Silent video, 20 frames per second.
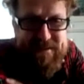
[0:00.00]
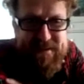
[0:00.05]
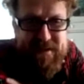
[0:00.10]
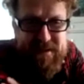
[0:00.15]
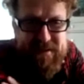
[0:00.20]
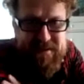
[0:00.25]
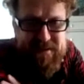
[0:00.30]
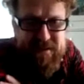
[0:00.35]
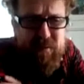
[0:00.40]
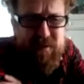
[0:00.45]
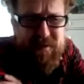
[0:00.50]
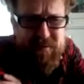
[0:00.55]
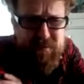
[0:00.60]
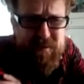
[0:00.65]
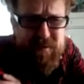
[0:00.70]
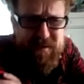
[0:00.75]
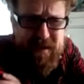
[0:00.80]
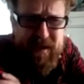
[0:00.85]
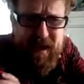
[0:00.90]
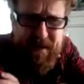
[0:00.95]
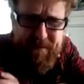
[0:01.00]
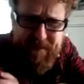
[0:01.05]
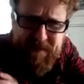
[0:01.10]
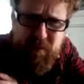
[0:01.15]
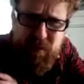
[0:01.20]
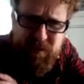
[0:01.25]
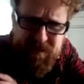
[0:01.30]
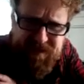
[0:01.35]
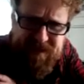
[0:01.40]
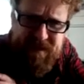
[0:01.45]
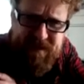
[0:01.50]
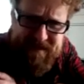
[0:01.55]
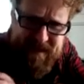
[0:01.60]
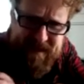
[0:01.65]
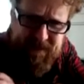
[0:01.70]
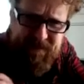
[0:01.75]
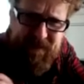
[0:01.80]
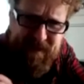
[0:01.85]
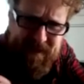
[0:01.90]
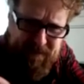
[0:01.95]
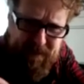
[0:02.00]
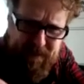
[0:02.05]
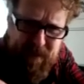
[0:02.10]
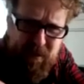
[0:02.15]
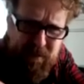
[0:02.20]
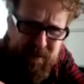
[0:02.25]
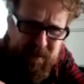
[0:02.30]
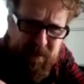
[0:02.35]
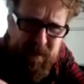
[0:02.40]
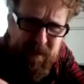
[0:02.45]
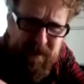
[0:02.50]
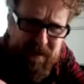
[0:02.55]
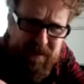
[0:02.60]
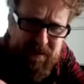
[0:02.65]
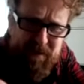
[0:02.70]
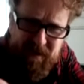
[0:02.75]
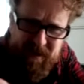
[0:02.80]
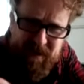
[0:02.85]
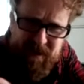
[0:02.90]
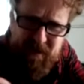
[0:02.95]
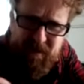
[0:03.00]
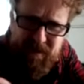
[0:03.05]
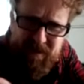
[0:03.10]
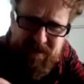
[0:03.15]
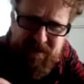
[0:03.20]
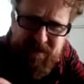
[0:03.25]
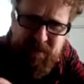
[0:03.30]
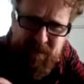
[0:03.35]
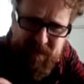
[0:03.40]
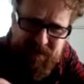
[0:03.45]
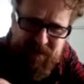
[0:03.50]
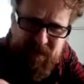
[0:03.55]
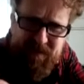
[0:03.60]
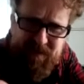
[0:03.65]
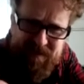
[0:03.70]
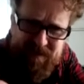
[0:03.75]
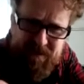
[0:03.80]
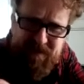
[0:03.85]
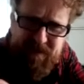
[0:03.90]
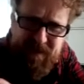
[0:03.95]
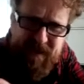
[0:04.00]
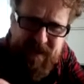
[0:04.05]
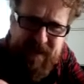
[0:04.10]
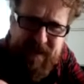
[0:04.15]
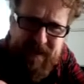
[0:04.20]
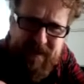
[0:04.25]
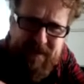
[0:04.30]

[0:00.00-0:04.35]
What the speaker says: So I mean, was there definitely a moment where you thought, you know, we've got something here?